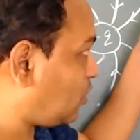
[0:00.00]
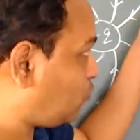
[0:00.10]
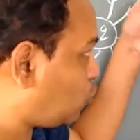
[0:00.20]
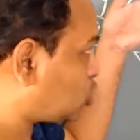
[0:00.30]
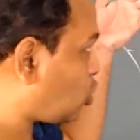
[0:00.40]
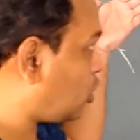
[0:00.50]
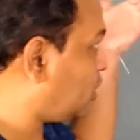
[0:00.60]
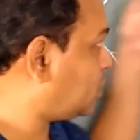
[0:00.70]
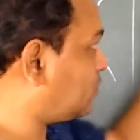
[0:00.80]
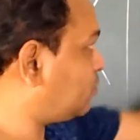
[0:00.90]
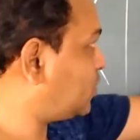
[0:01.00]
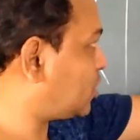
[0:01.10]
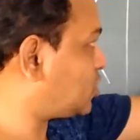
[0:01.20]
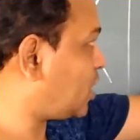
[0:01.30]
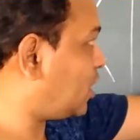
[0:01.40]
a force on it
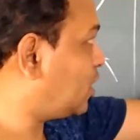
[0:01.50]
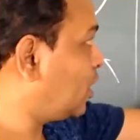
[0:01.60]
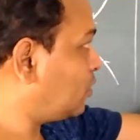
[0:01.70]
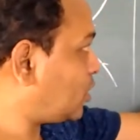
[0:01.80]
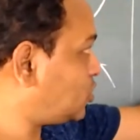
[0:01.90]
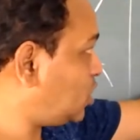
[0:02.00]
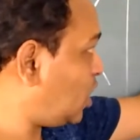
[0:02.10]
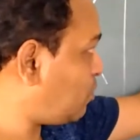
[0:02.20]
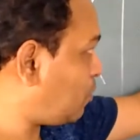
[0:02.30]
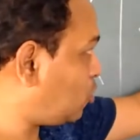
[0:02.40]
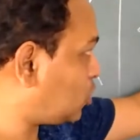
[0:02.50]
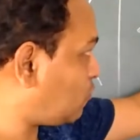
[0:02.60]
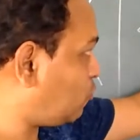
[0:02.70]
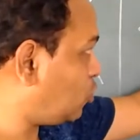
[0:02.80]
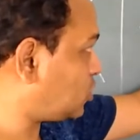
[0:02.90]
that side, the same amount
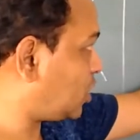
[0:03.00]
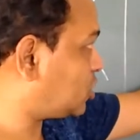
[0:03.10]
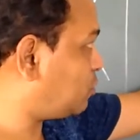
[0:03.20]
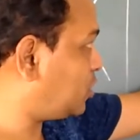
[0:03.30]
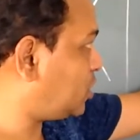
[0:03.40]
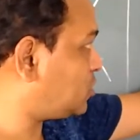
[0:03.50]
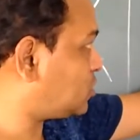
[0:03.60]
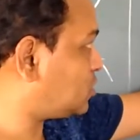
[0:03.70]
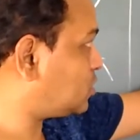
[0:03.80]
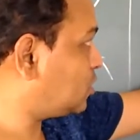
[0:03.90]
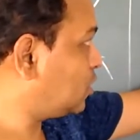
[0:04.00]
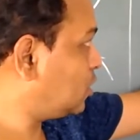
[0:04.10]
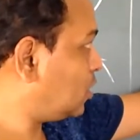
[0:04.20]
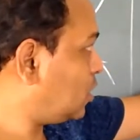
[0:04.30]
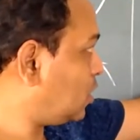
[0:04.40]
of force experienced
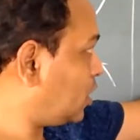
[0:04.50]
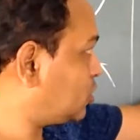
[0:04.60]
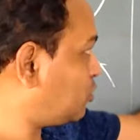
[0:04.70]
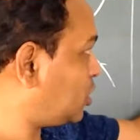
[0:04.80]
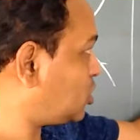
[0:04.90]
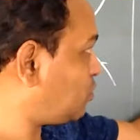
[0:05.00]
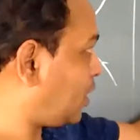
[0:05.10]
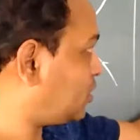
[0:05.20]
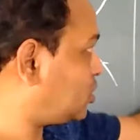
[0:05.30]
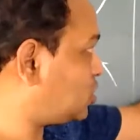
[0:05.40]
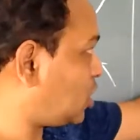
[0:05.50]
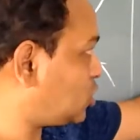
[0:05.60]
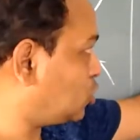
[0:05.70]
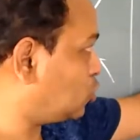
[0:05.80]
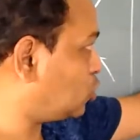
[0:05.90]
by this
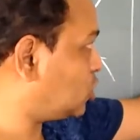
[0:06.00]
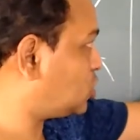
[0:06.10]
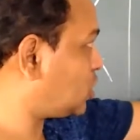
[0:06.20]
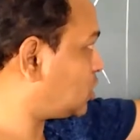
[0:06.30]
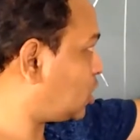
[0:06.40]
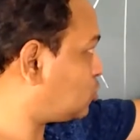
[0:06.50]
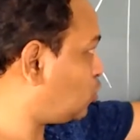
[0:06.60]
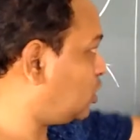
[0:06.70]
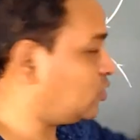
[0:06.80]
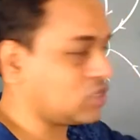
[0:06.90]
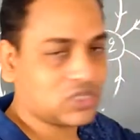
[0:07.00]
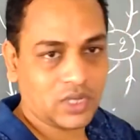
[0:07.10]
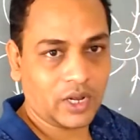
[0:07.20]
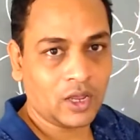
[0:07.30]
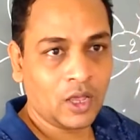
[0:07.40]
charge due to this charge also in this
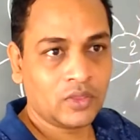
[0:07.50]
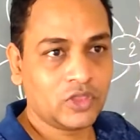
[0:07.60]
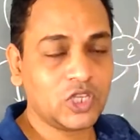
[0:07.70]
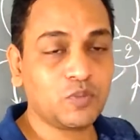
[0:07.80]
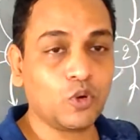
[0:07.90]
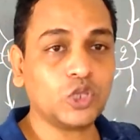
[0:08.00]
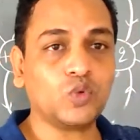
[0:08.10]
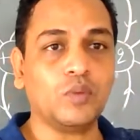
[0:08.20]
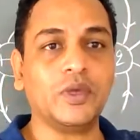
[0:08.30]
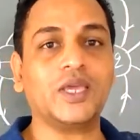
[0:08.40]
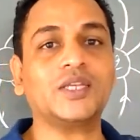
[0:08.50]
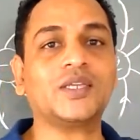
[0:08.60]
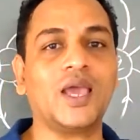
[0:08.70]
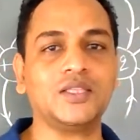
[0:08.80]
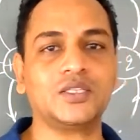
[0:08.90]
side. This both will be get
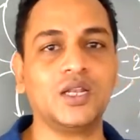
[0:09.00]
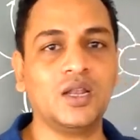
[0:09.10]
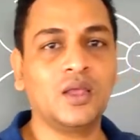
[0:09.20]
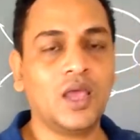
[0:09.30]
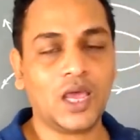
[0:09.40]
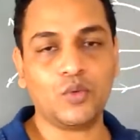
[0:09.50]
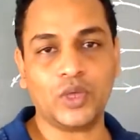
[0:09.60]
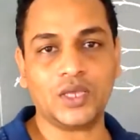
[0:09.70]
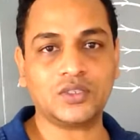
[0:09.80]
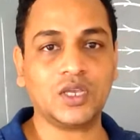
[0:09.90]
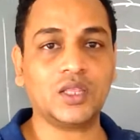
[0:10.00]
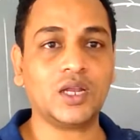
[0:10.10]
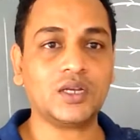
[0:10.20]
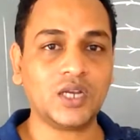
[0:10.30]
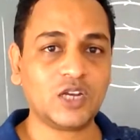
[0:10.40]
cancelled, and we can say
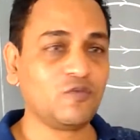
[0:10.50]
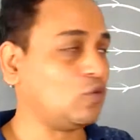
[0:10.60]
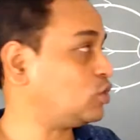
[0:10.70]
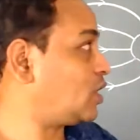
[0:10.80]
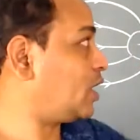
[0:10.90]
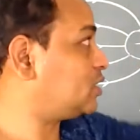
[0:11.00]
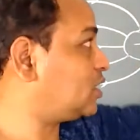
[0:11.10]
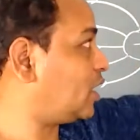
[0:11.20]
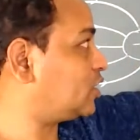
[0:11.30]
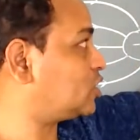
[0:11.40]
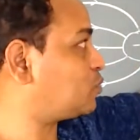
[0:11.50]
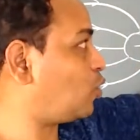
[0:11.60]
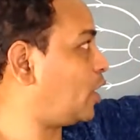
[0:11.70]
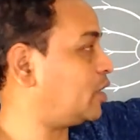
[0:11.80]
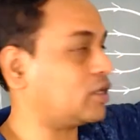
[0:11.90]
that net force acting at this
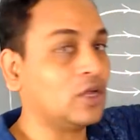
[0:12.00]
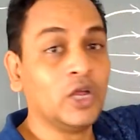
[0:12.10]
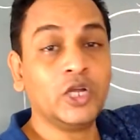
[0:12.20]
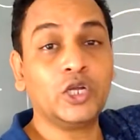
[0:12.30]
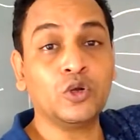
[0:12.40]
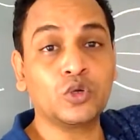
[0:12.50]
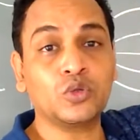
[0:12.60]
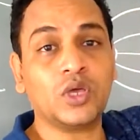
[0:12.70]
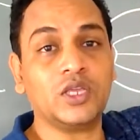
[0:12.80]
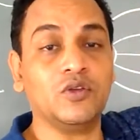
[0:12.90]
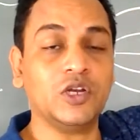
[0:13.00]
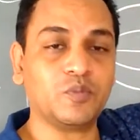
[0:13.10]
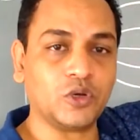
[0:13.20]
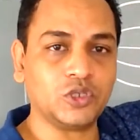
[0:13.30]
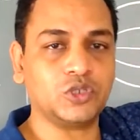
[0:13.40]
point due to the unit
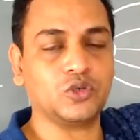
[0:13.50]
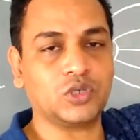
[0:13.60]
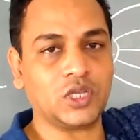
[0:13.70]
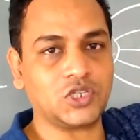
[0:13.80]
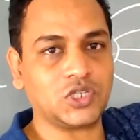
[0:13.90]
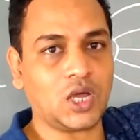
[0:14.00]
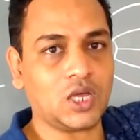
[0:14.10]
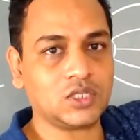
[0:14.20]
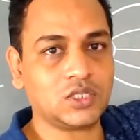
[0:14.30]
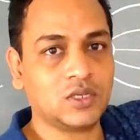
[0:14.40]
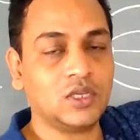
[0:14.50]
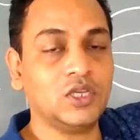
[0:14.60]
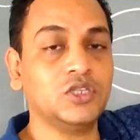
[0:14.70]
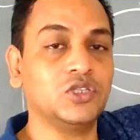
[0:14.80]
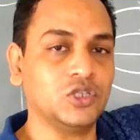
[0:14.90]
positive test charge
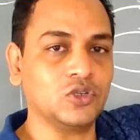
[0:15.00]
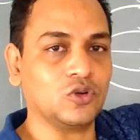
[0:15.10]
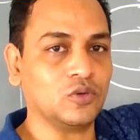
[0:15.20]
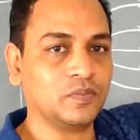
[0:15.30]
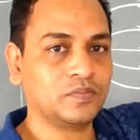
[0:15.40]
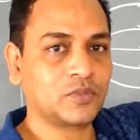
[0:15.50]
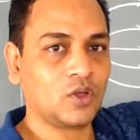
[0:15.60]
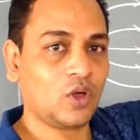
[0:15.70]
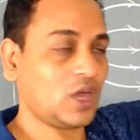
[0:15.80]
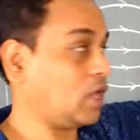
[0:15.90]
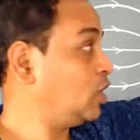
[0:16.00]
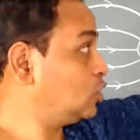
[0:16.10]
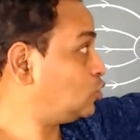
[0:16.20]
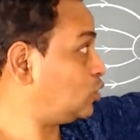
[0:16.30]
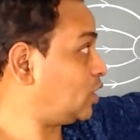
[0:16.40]
is 0. Okay,
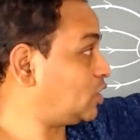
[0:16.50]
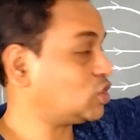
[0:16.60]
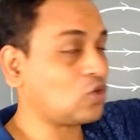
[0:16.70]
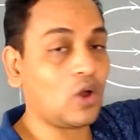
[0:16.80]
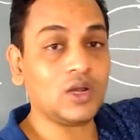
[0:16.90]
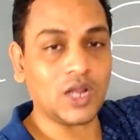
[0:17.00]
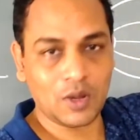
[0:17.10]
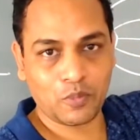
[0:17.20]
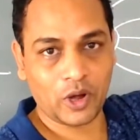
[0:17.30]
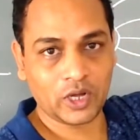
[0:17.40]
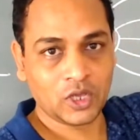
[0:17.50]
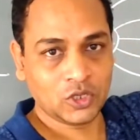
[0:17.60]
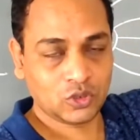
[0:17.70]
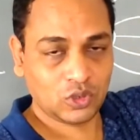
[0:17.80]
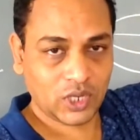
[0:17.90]
so that is called null point.
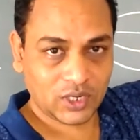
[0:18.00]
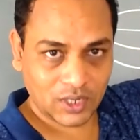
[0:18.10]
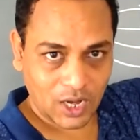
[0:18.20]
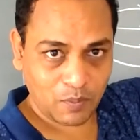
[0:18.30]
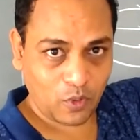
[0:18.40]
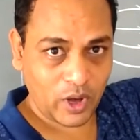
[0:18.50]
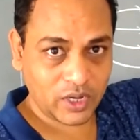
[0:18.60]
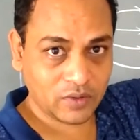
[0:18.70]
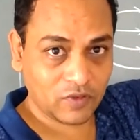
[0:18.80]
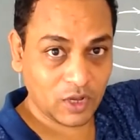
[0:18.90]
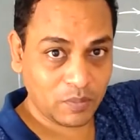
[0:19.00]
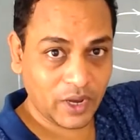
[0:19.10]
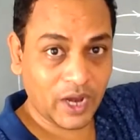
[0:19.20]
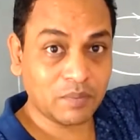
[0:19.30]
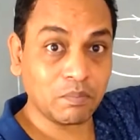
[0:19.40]
So that null point will be
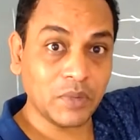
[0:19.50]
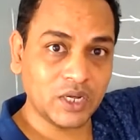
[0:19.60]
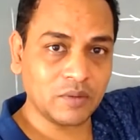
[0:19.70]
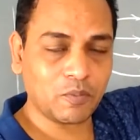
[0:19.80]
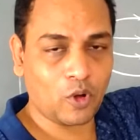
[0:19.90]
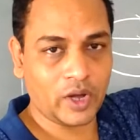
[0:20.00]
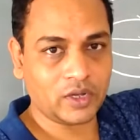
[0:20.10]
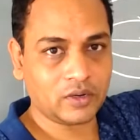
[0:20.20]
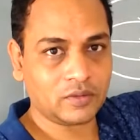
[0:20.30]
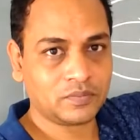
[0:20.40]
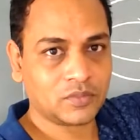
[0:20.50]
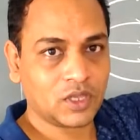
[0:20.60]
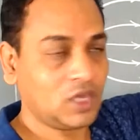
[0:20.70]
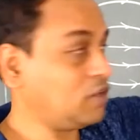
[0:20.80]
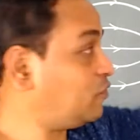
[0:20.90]
at midpoint
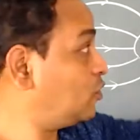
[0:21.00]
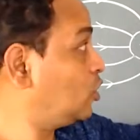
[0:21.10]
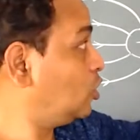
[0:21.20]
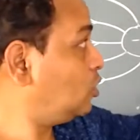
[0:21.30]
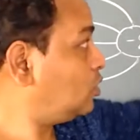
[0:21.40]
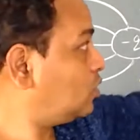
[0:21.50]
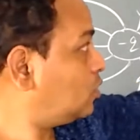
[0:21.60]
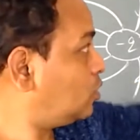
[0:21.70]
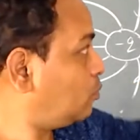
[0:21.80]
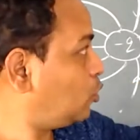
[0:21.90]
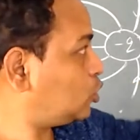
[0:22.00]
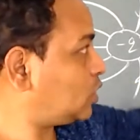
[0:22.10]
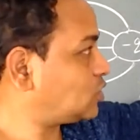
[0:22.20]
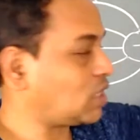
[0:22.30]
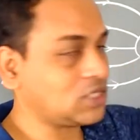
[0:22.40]
if both
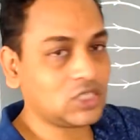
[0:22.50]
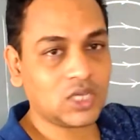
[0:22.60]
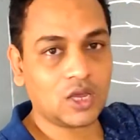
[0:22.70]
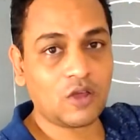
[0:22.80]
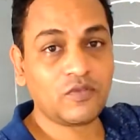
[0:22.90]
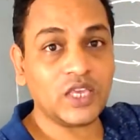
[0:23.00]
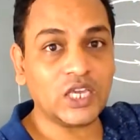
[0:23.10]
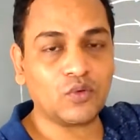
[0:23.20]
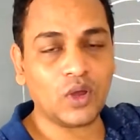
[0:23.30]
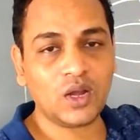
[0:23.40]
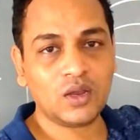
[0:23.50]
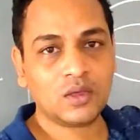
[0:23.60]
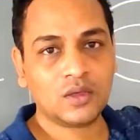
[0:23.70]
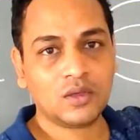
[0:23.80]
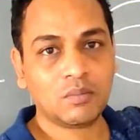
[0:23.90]
the charges are of equal
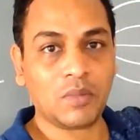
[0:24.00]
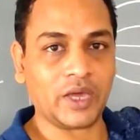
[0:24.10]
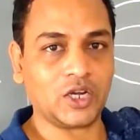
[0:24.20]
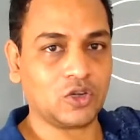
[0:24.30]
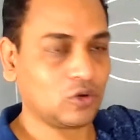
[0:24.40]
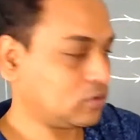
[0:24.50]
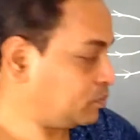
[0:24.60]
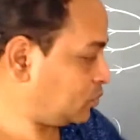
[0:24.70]
magnitude.